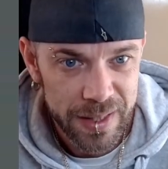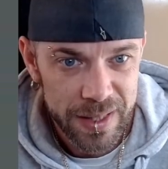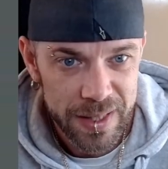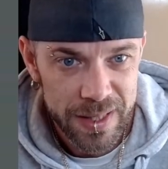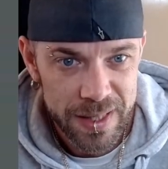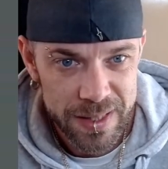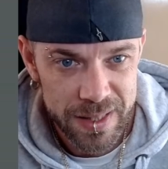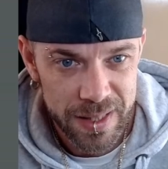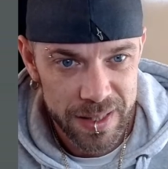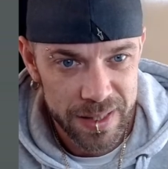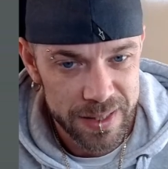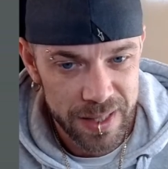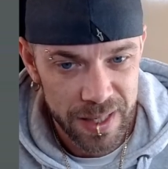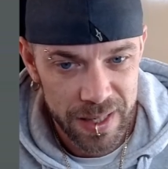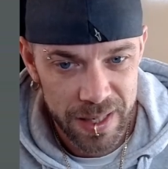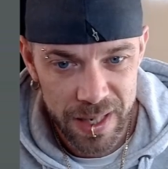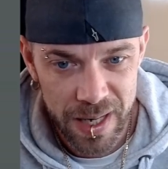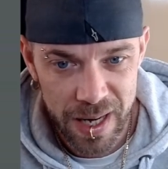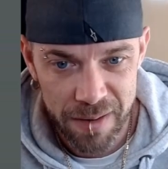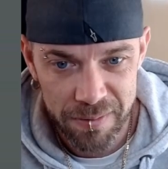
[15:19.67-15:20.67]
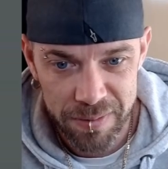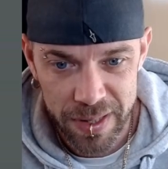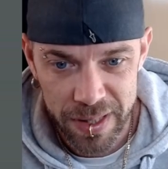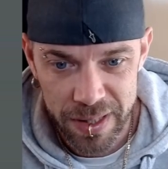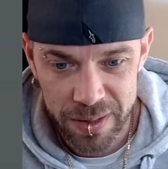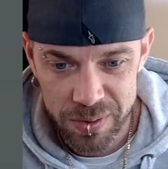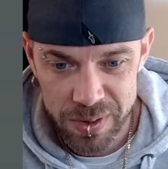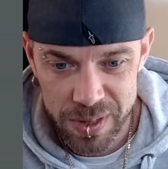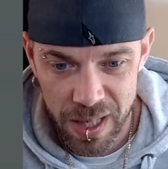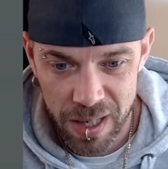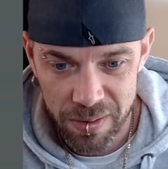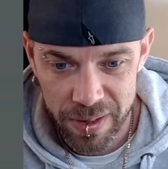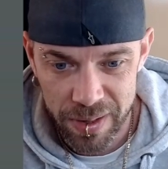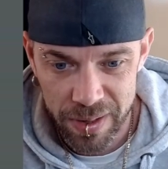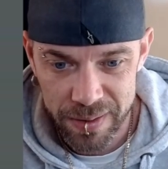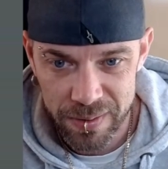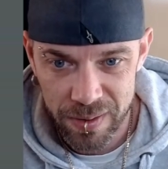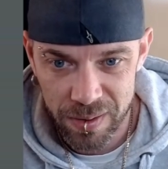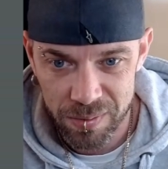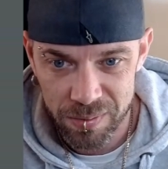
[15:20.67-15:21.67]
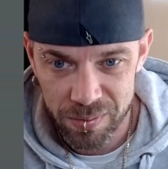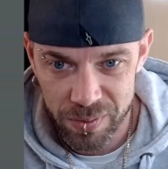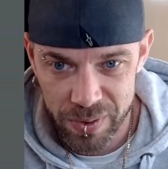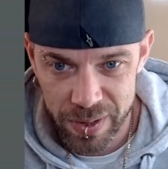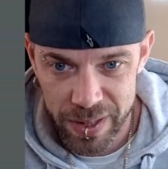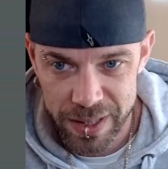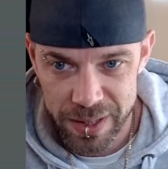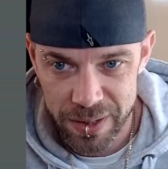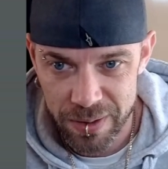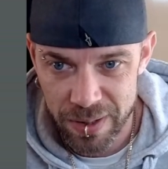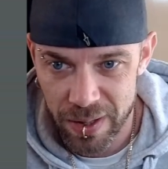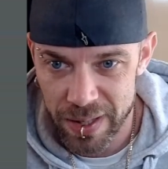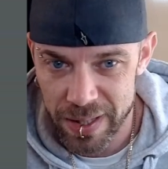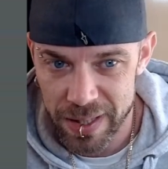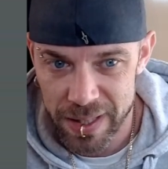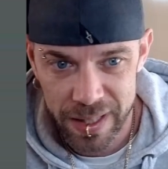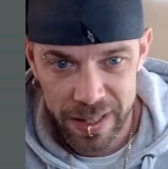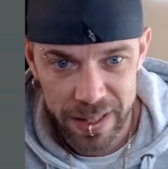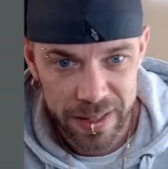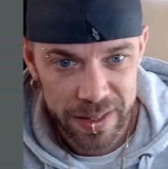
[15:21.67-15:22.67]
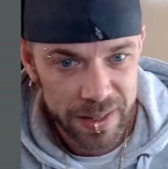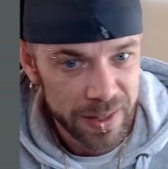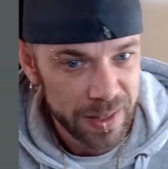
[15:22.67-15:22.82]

So it's a lovely little turret. I really do like it.